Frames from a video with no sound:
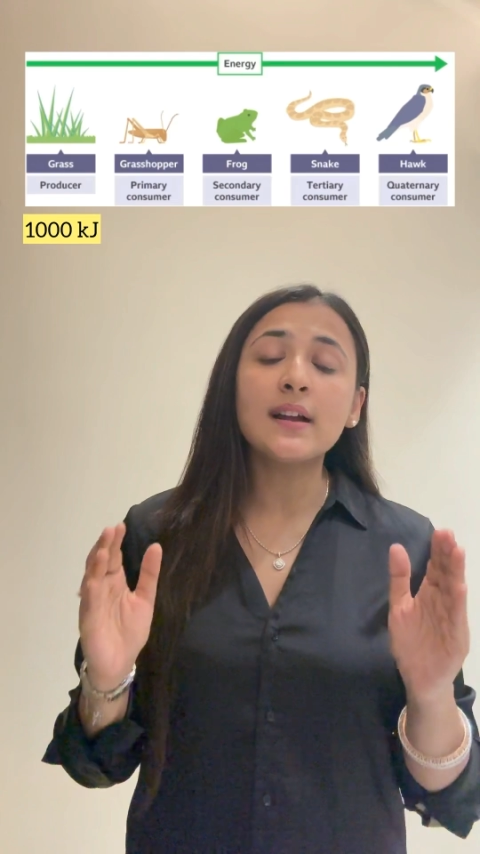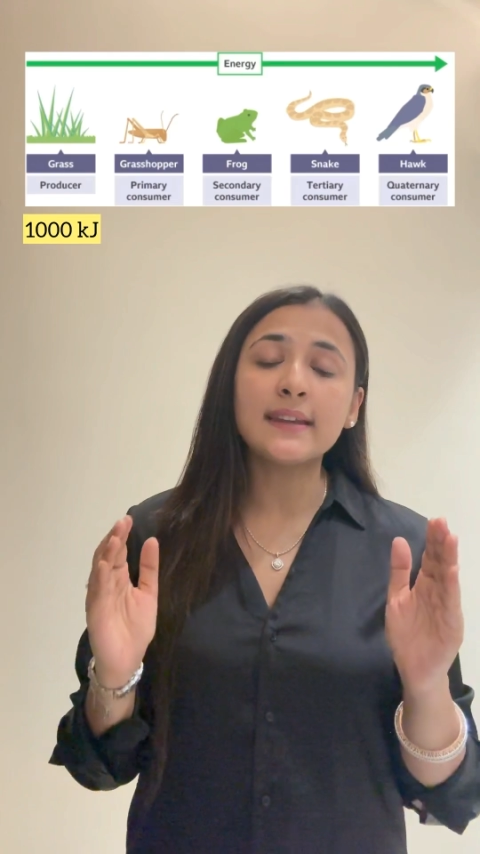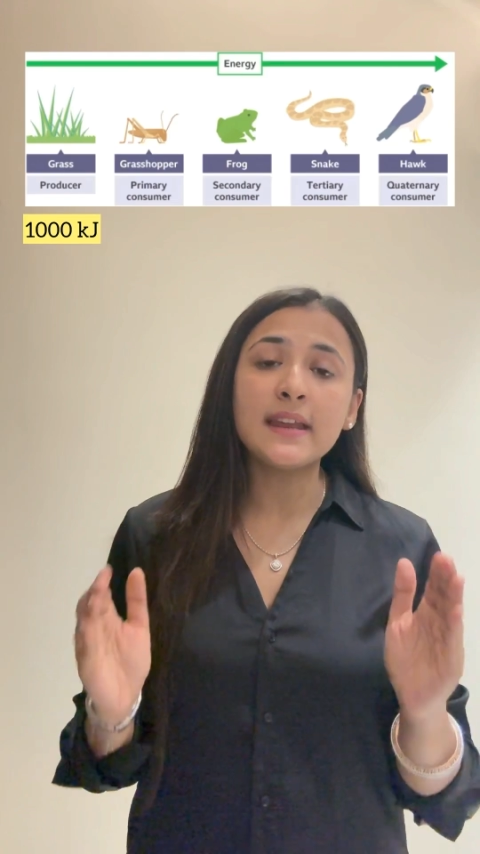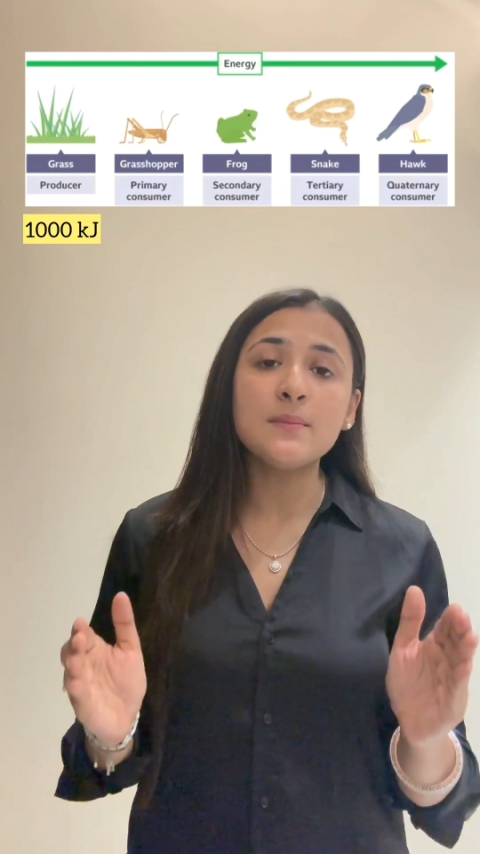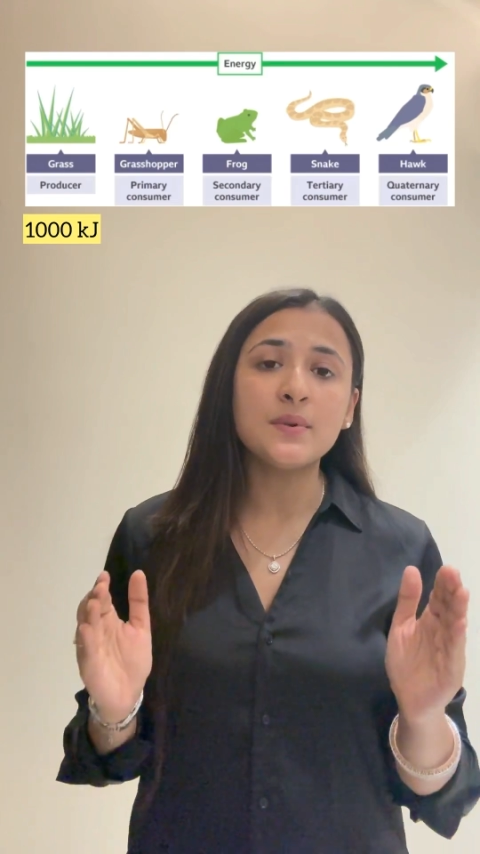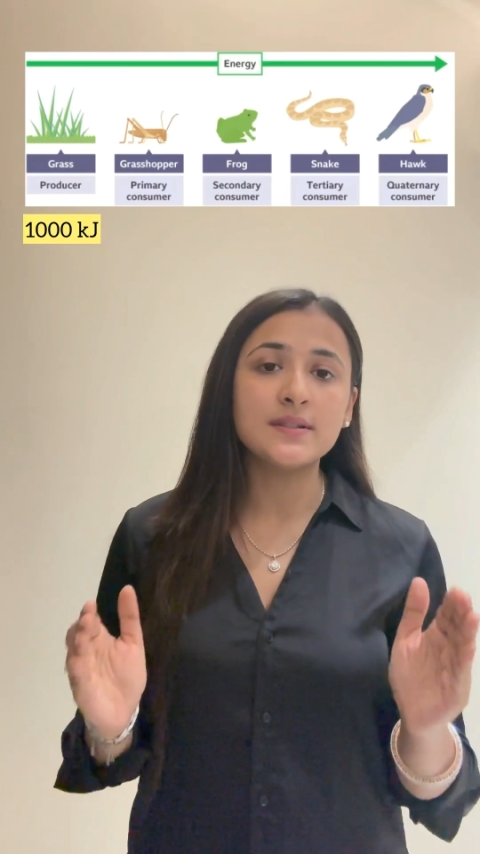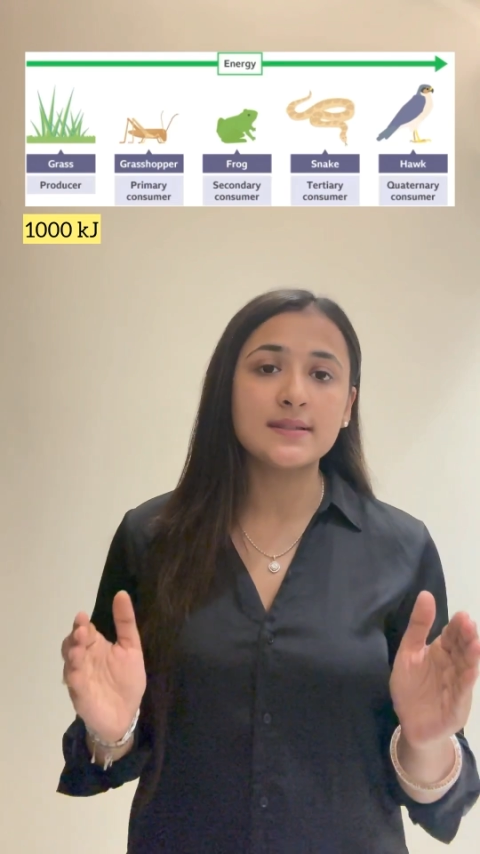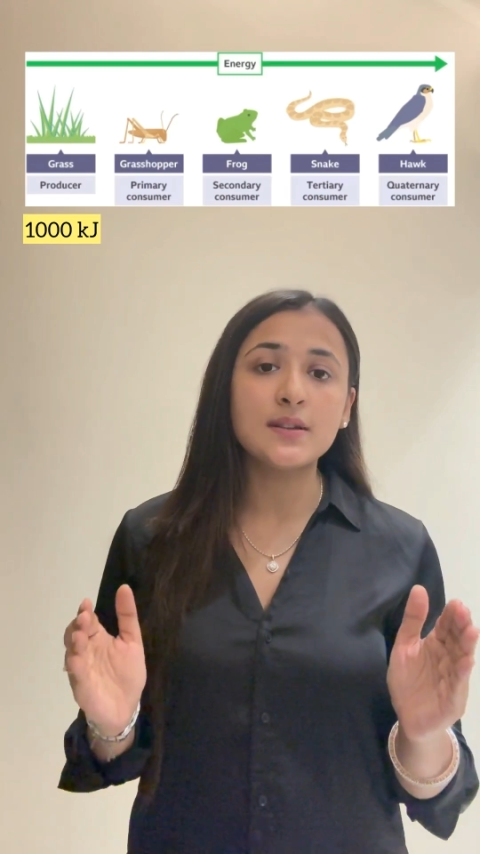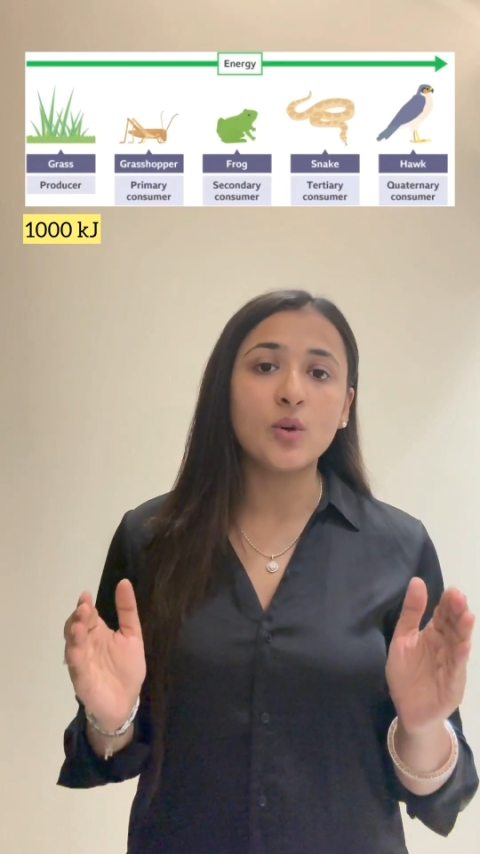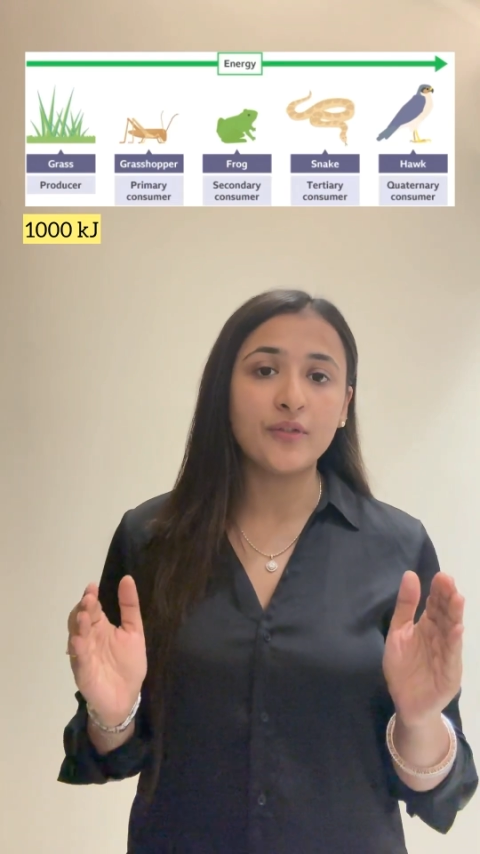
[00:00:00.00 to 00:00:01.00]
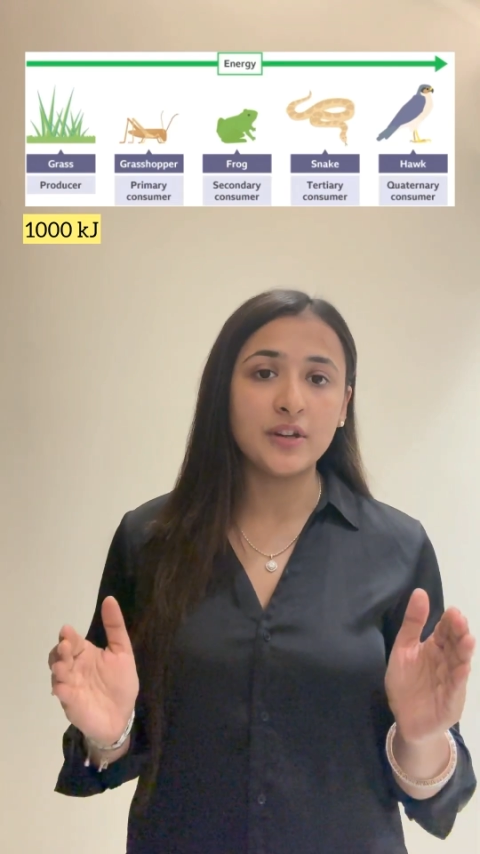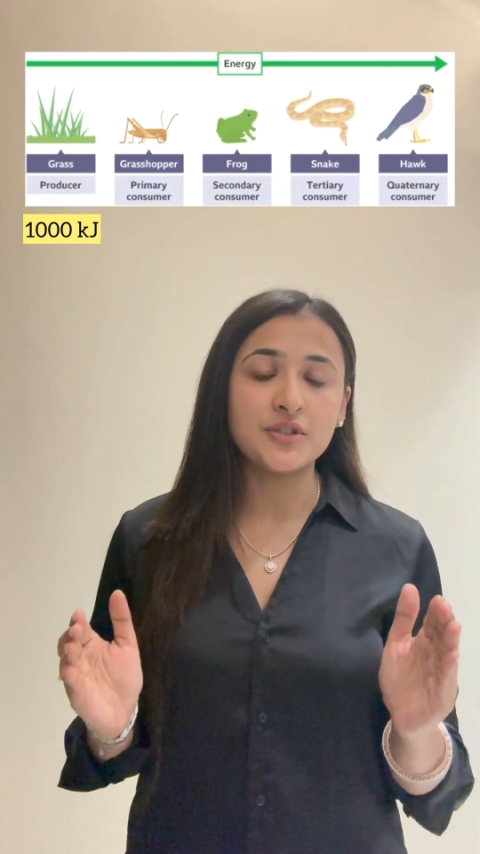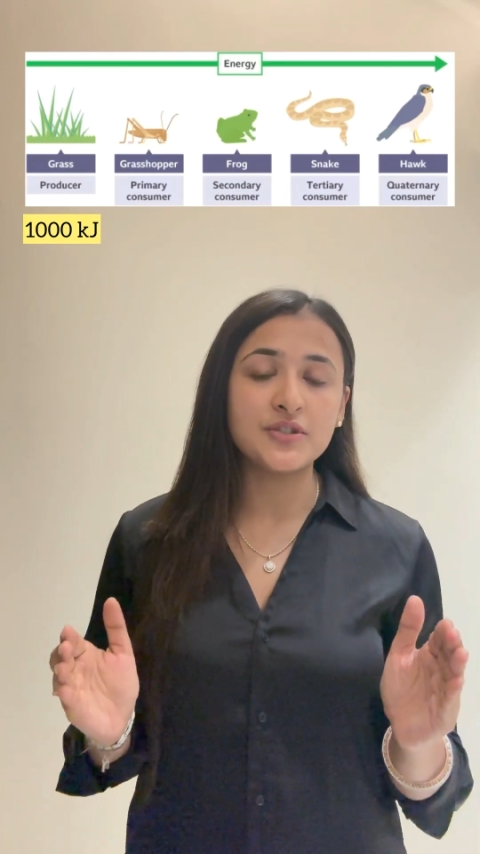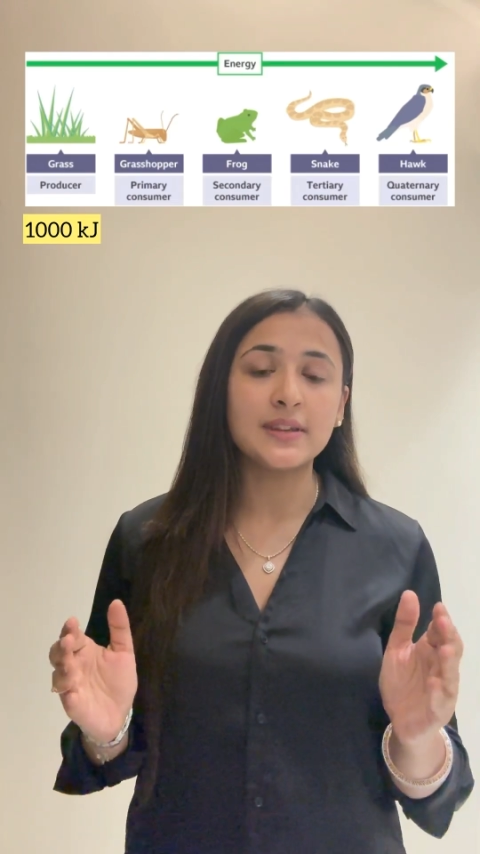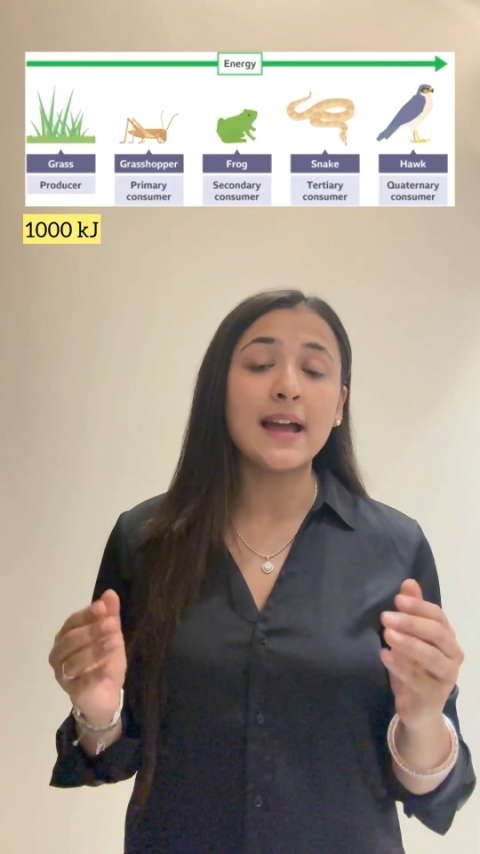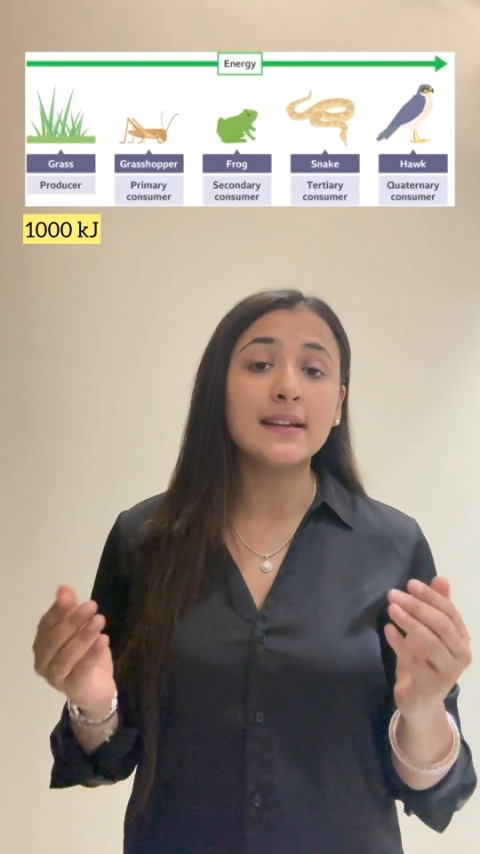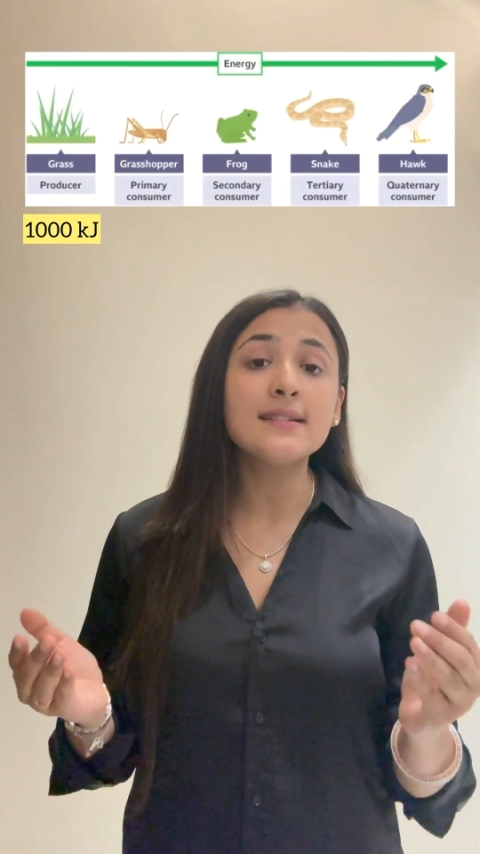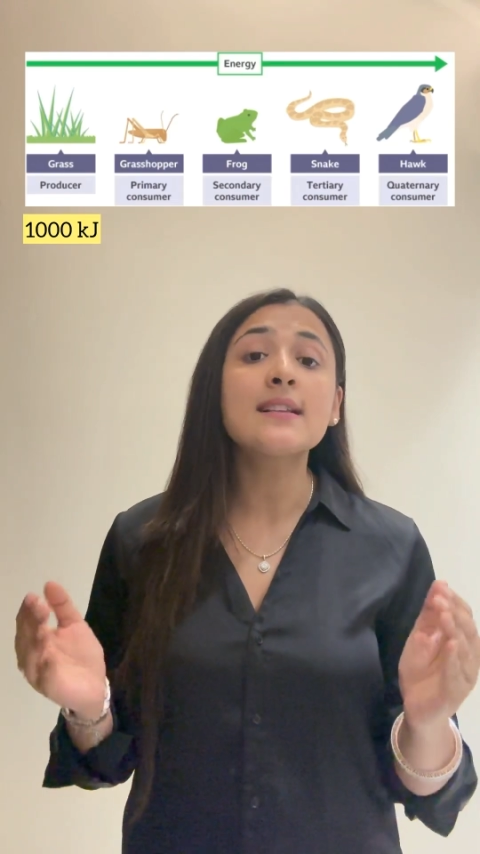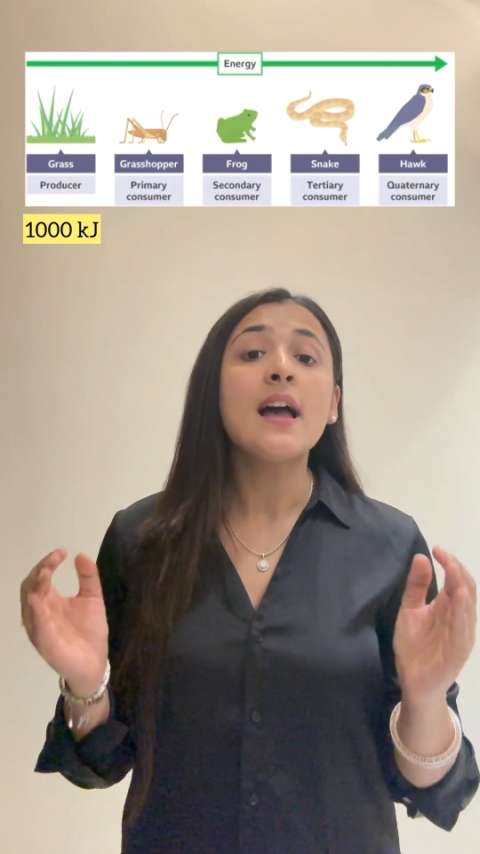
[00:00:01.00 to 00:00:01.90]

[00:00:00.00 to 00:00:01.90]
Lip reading: 10% of energy, that is